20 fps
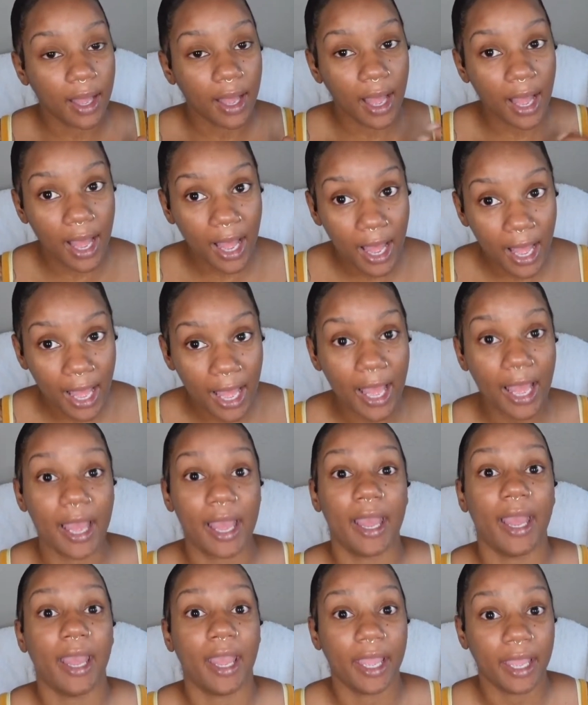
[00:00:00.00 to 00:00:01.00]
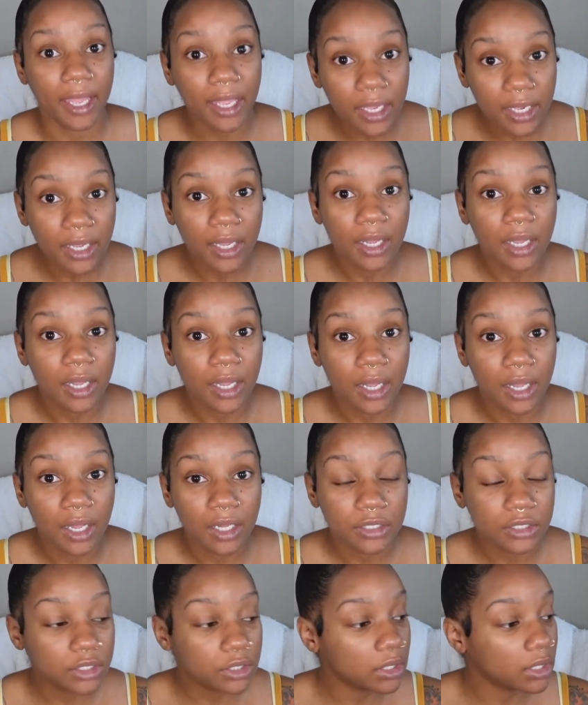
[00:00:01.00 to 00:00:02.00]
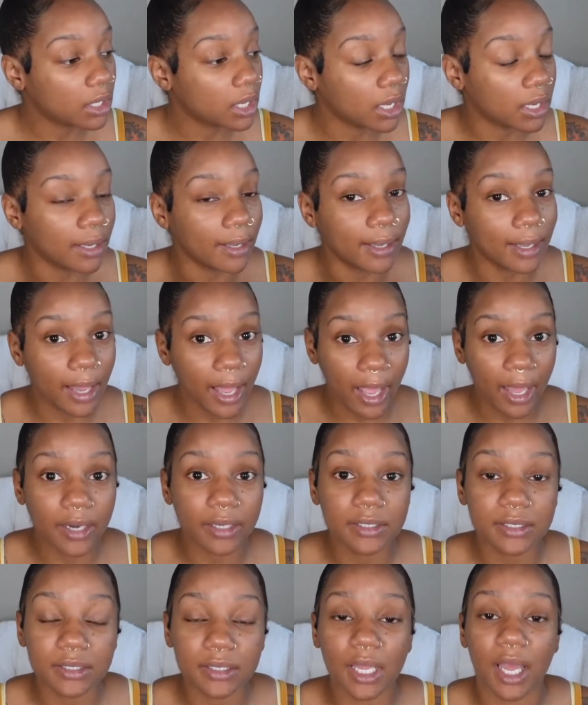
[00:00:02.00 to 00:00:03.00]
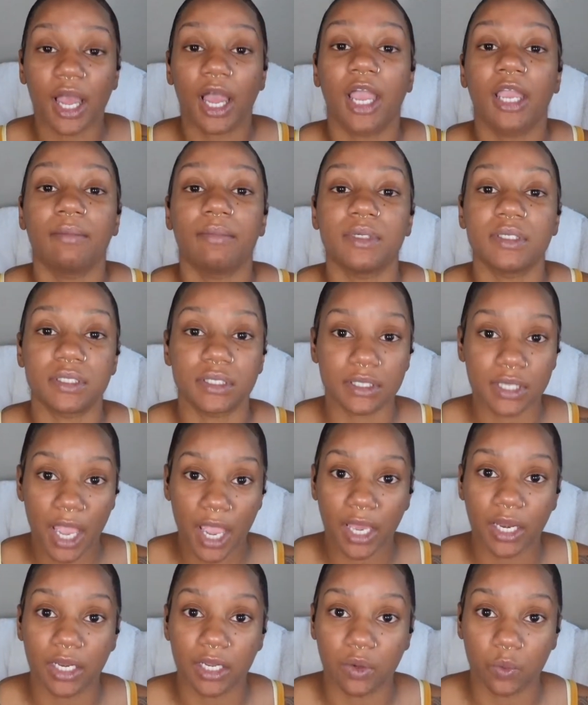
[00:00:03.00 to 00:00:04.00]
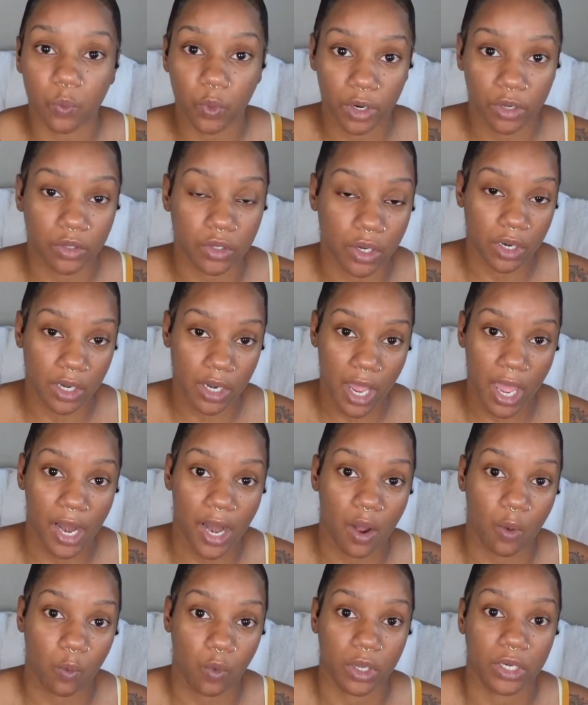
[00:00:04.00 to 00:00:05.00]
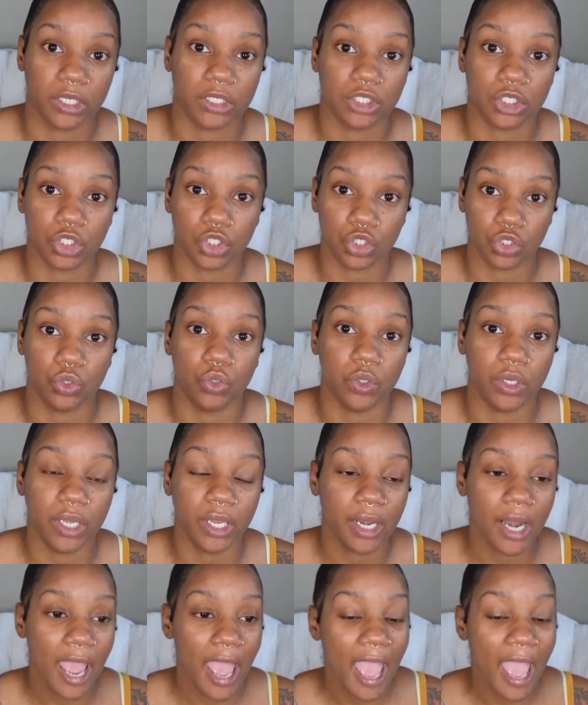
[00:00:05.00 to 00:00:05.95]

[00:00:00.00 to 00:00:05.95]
I took a lot of time deciding whether not I wanted to do it,